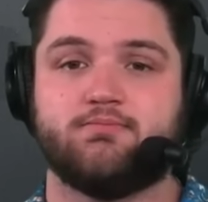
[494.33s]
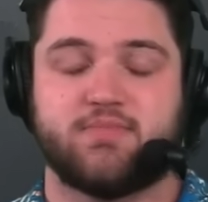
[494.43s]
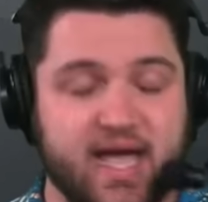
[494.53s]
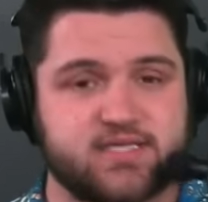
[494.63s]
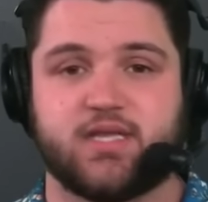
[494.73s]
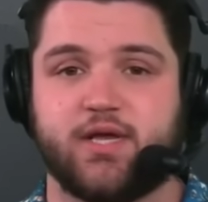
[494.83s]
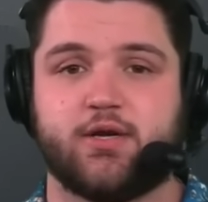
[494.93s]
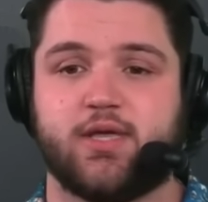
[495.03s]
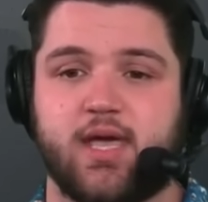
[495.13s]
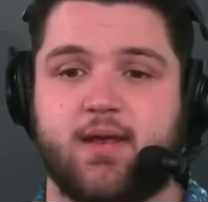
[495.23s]
That's
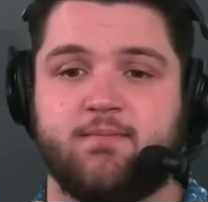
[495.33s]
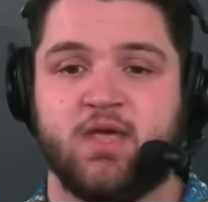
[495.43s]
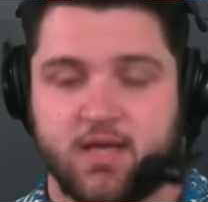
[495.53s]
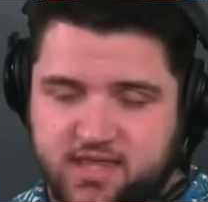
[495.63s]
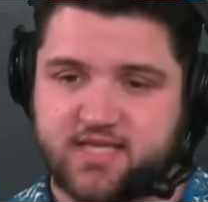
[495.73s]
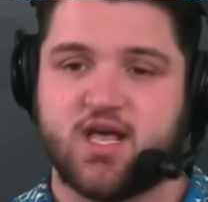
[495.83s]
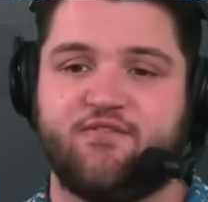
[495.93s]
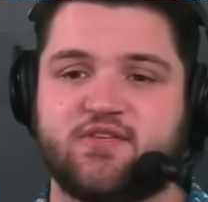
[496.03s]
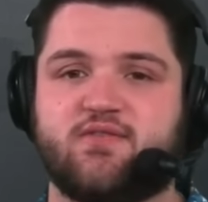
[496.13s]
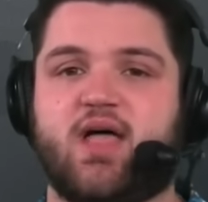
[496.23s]
literally it. This
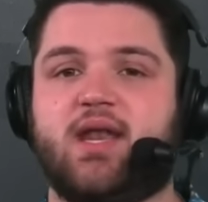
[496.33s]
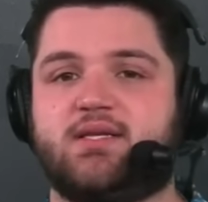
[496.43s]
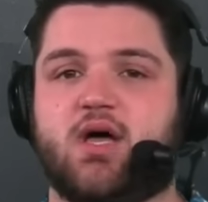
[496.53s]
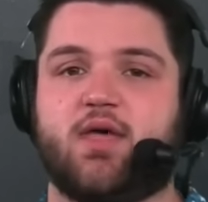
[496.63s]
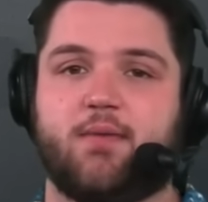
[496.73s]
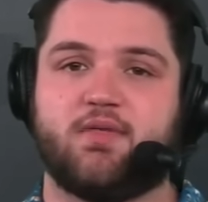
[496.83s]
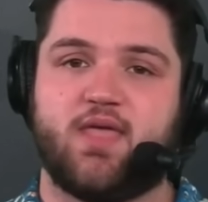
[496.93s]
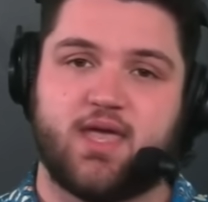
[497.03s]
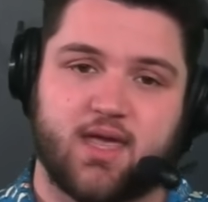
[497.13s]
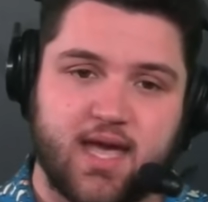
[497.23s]
offensive line needs all the help that
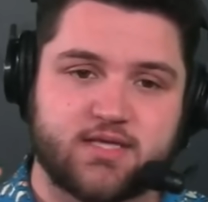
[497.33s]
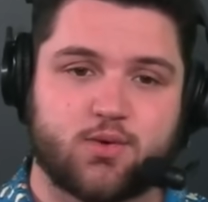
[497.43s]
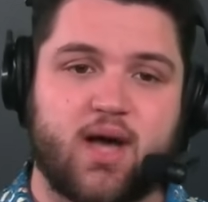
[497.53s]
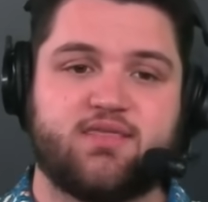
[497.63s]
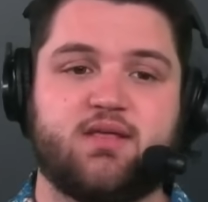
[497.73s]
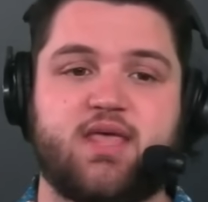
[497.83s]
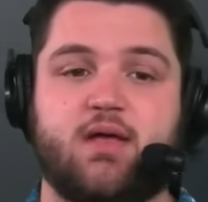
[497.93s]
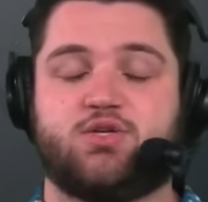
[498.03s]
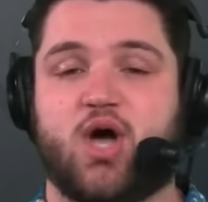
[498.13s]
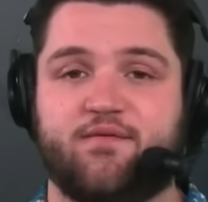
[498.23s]
they can get, so I think
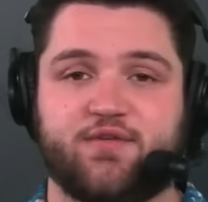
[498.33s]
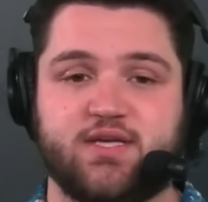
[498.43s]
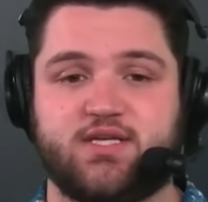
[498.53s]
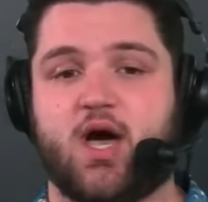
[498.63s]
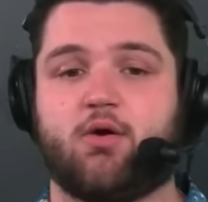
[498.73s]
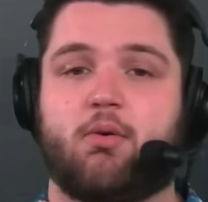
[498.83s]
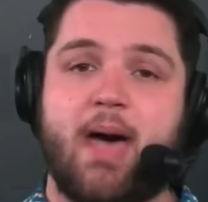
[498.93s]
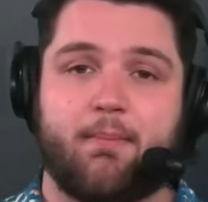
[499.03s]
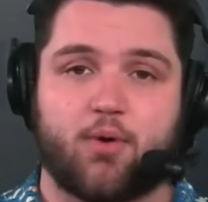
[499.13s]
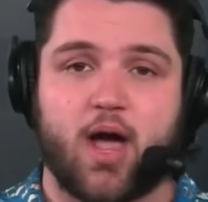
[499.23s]
that John Feliciano or
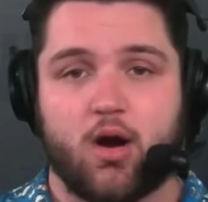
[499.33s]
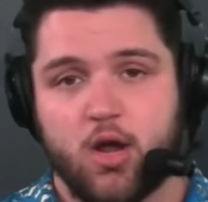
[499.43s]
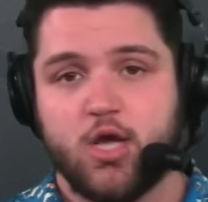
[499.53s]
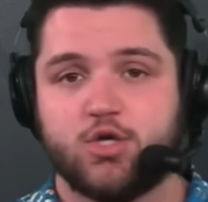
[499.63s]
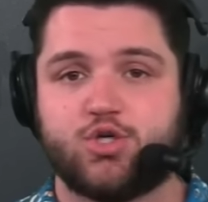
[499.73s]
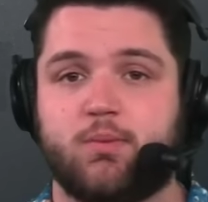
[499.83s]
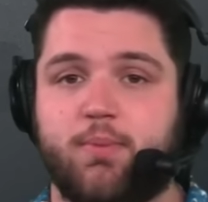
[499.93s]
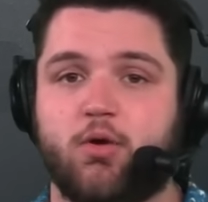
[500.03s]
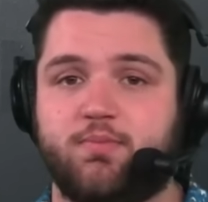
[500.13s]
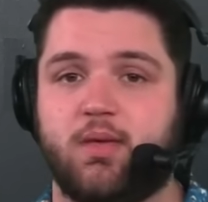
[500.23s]
Matt Pryor should
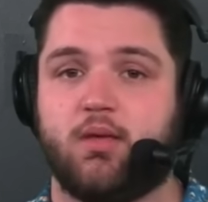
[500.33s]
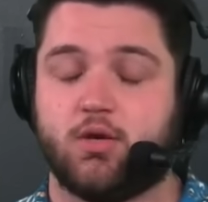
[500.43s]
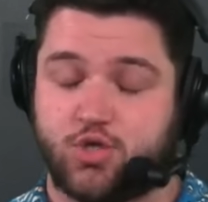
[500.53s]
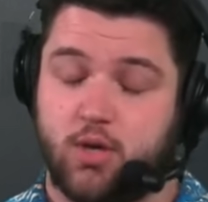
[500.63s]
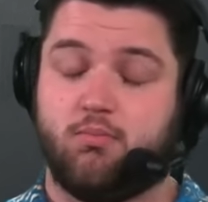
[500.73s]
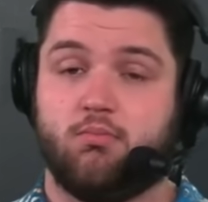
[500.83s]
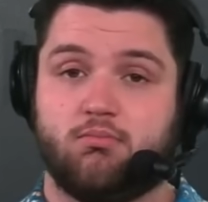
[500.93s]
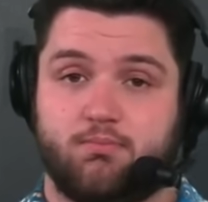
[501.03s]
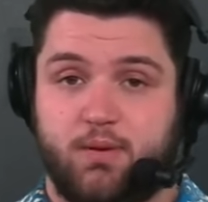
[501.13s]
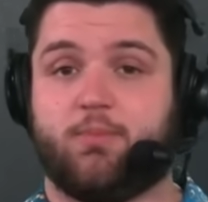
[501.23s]

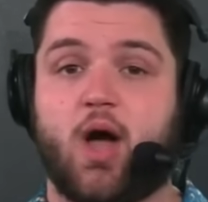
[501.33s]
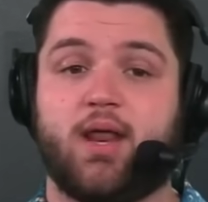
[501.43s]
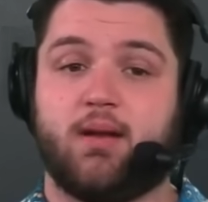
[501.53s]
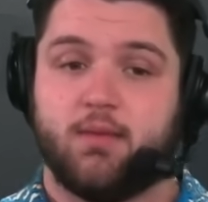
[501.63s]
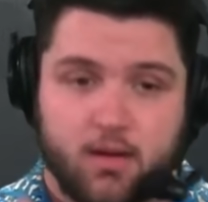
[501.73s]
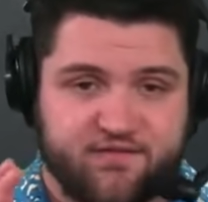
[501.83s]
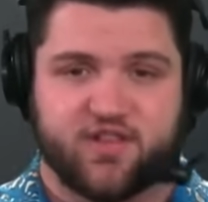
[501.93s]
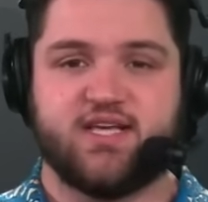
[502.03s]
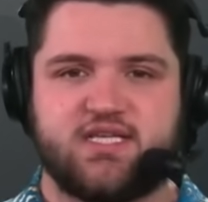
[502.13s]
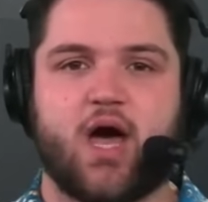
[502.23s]
be brought in.
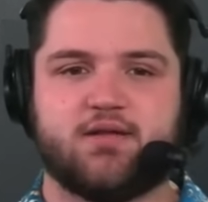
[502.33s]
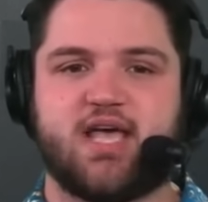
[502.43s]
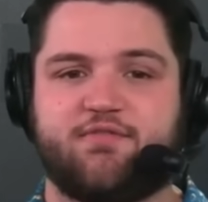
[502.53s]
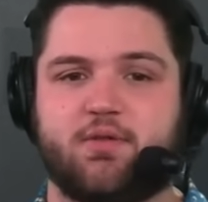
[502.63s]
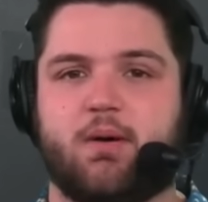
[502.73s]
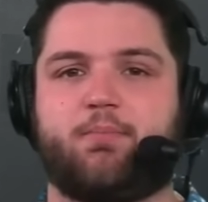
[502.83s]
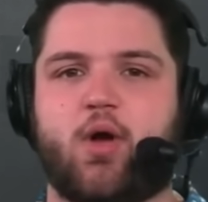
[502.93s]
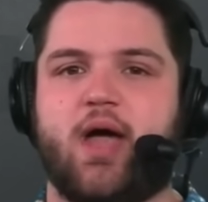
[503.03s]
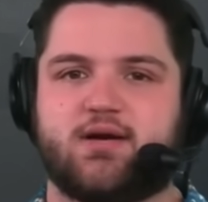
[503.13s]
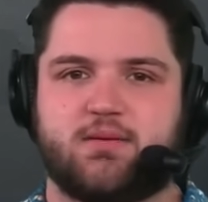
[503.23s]
Feliciano definitely, but
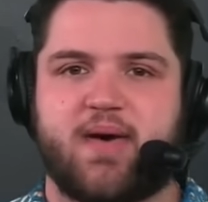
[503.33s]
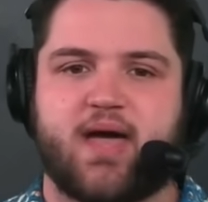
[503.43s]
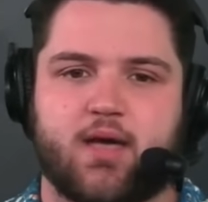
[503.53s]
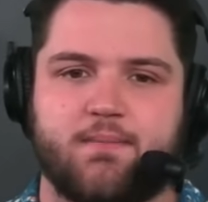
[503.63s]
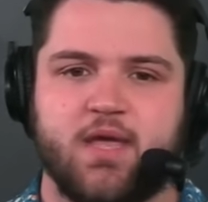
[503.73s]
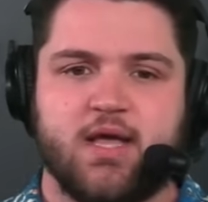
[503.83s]
Pryor as a backup.